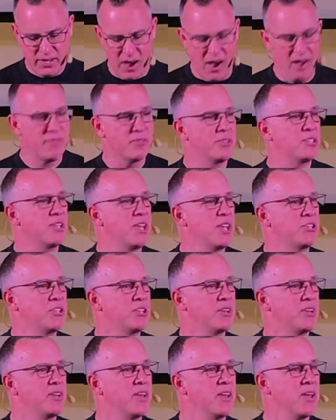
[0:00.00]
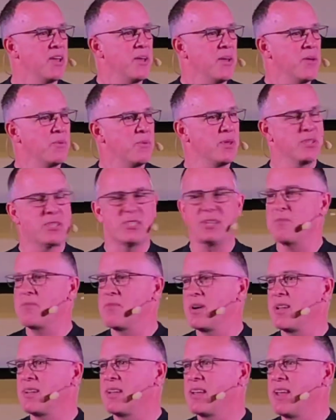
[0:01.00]
conversation with
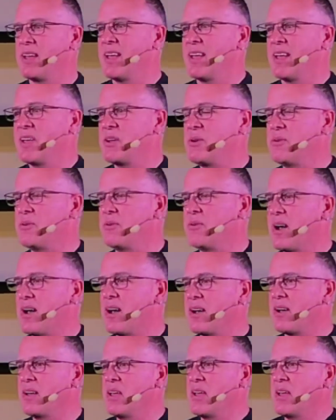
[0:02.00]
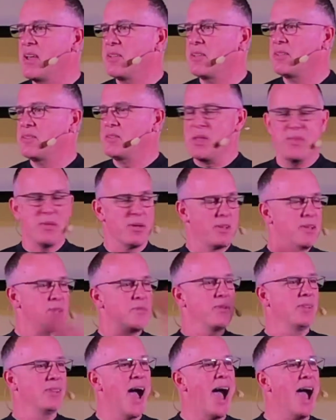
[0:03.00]
someone who
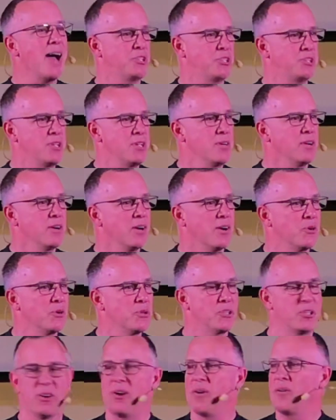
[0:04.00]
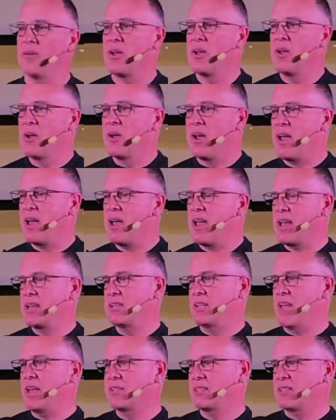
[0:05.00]
in the last year or so
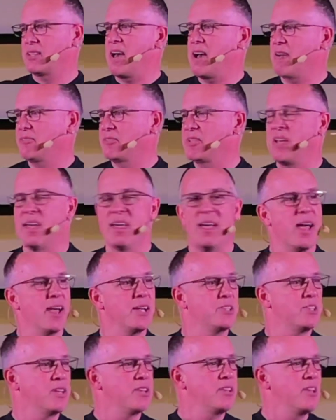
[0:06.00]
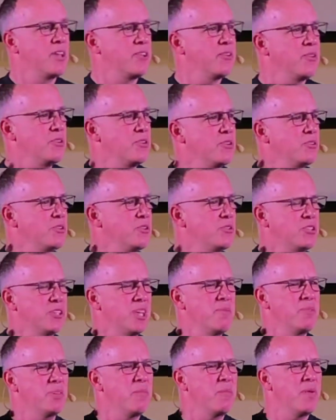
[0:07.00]
has left and said, you know, you
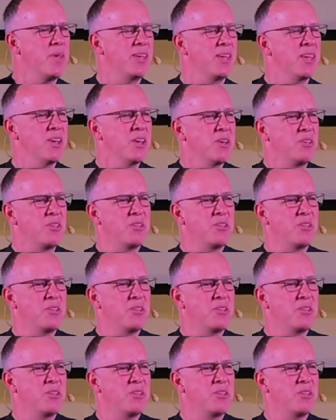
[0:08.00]
seem to be